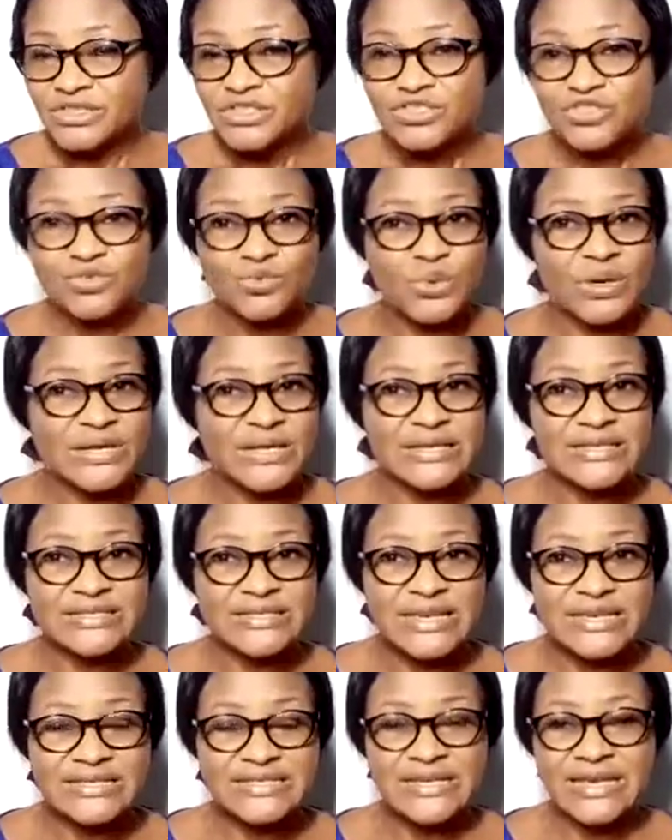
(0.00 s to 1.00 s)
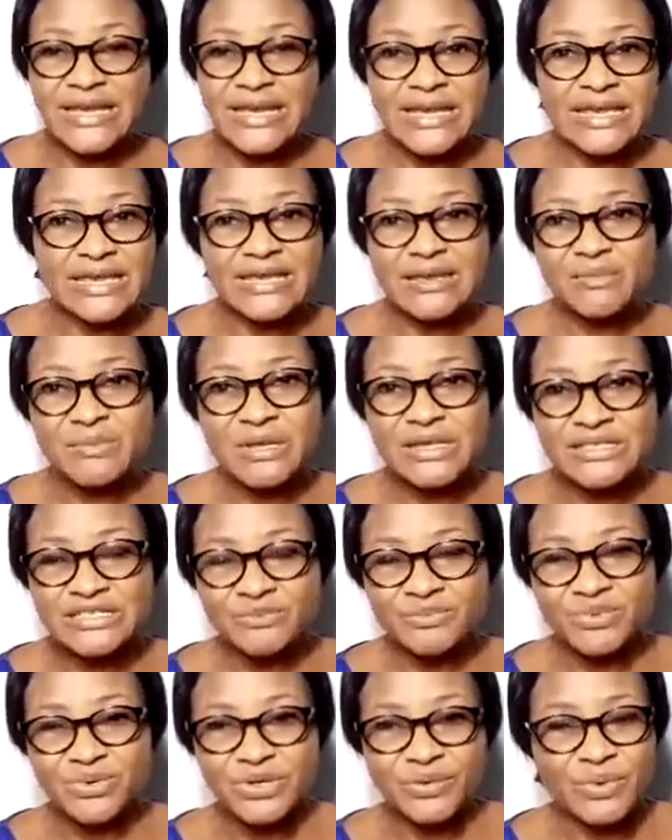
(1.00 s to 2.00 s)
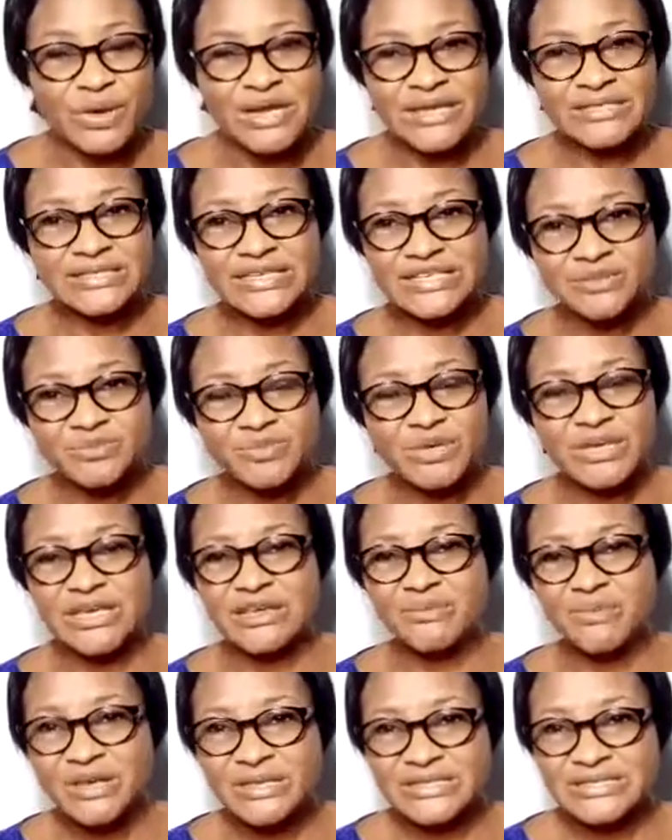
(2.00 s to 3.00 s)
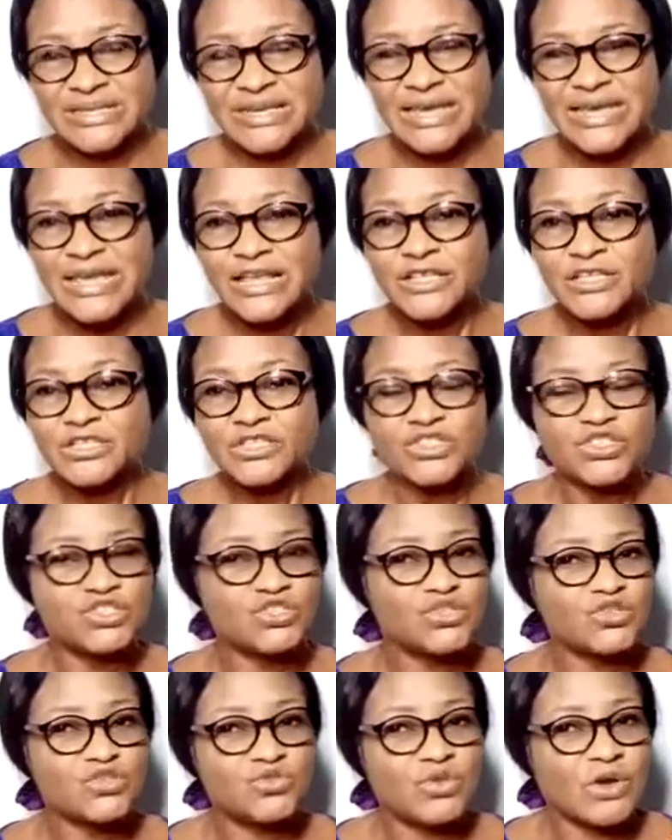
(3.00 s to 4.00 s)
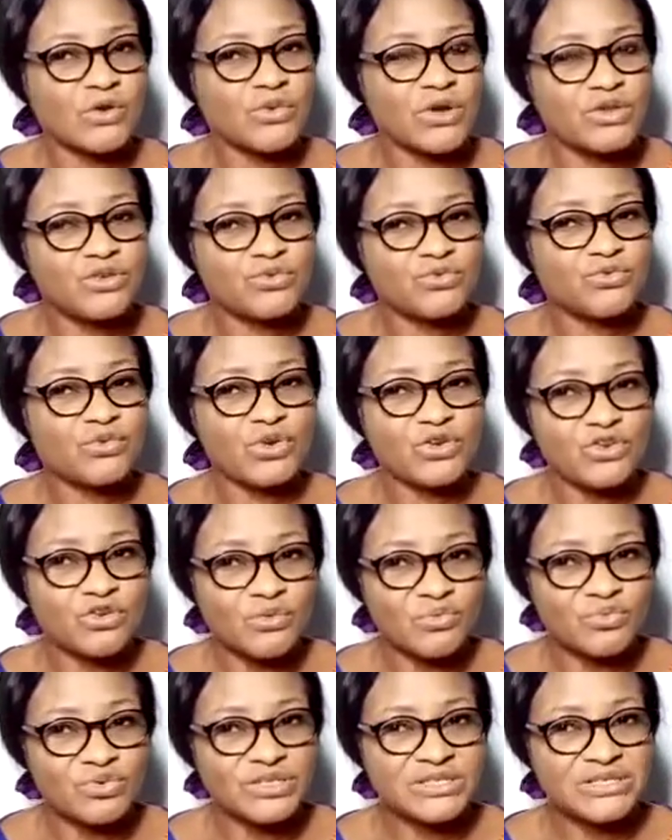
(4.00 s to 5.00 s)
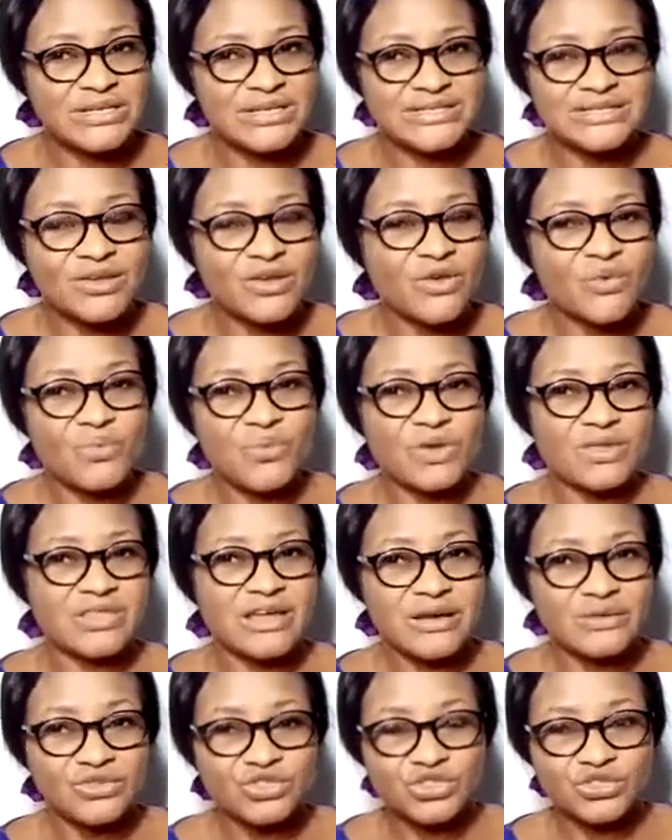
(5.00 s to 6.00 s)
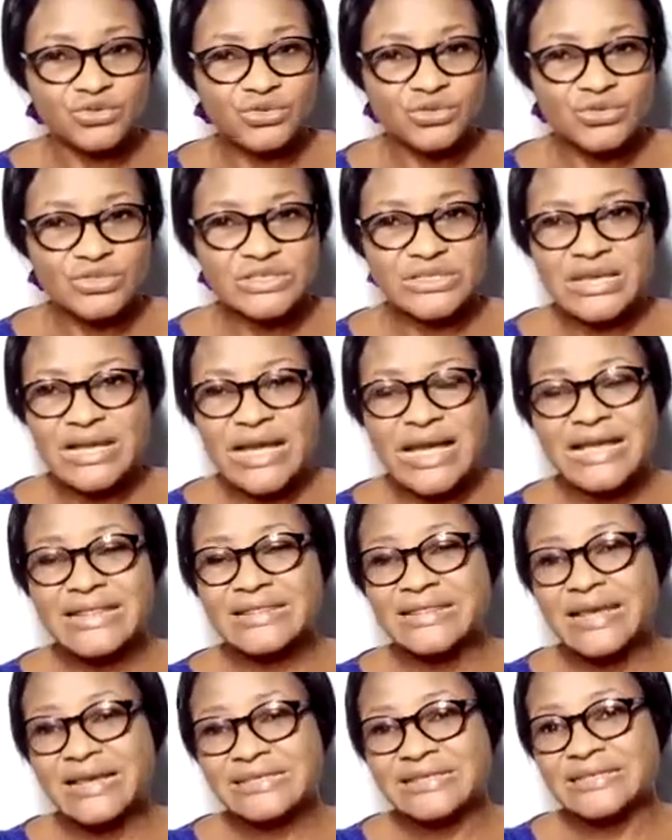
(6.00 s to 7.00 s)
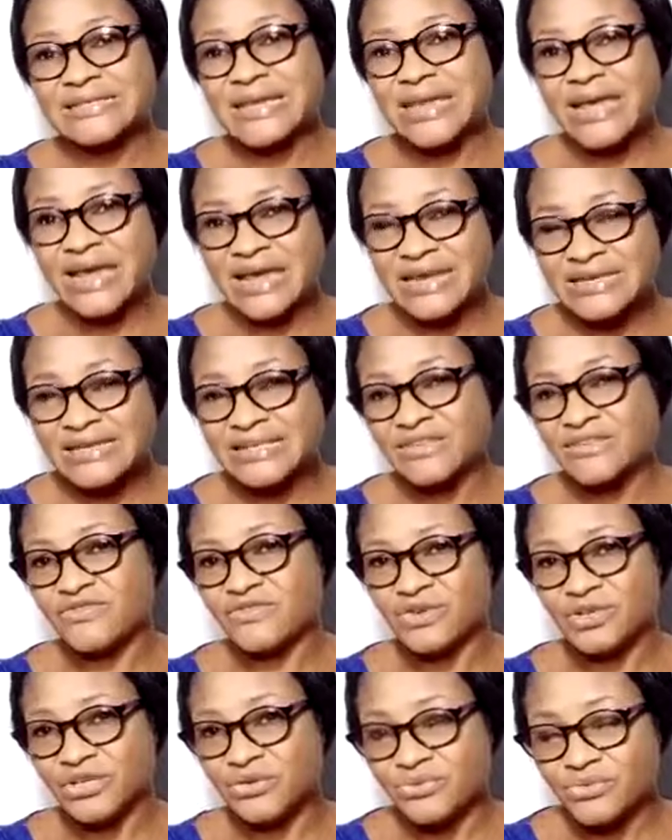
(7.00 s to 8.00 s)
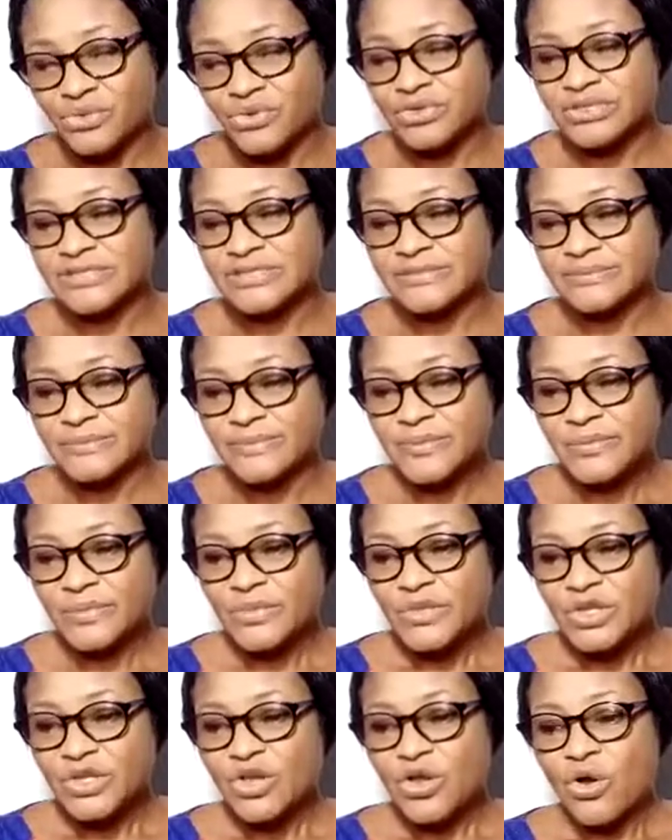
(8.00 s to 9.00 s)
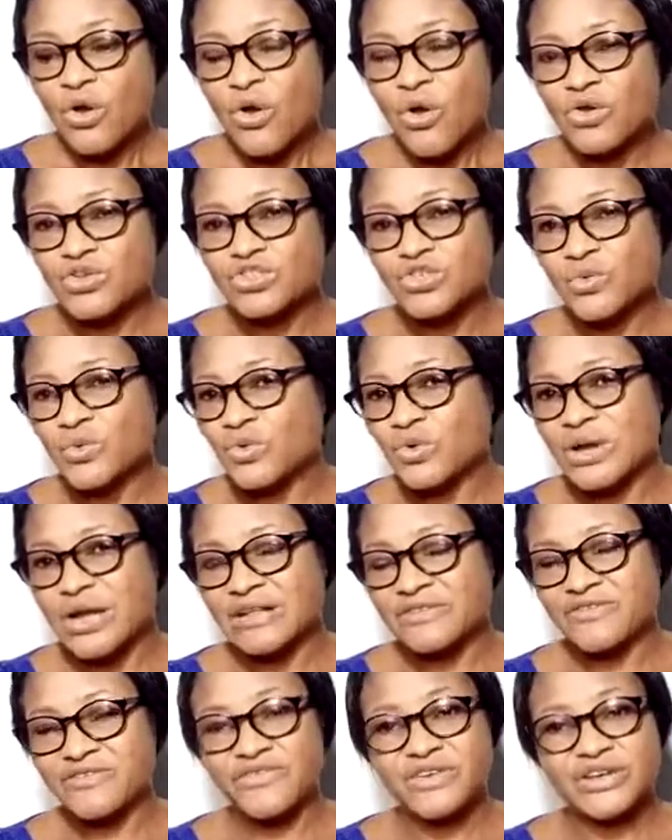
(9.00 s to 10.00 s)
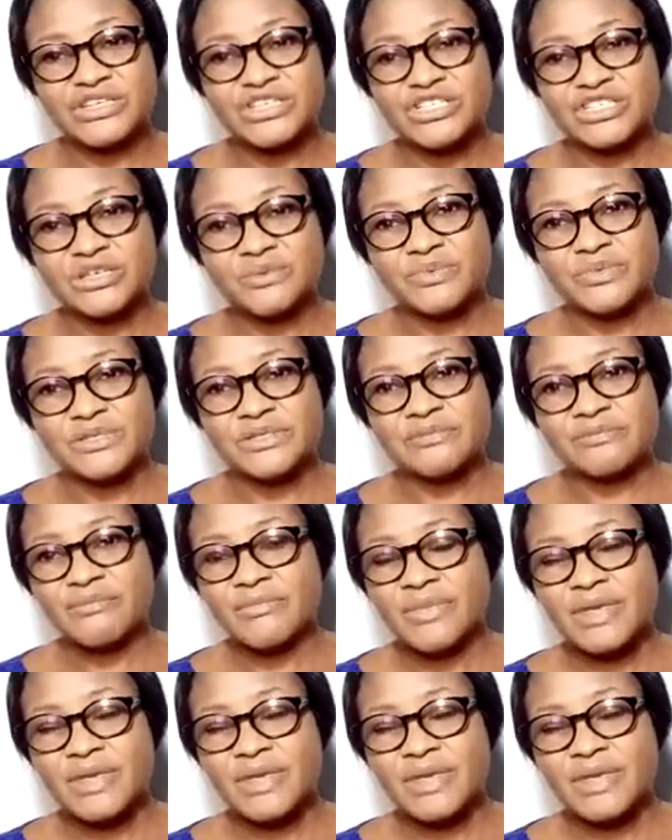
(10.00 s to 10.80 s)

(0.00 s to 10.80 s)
So when he says A, he means B. When he says B, he means A. So you are going to run your business without trust, and that is heading for the rocks. Also, look at friendships.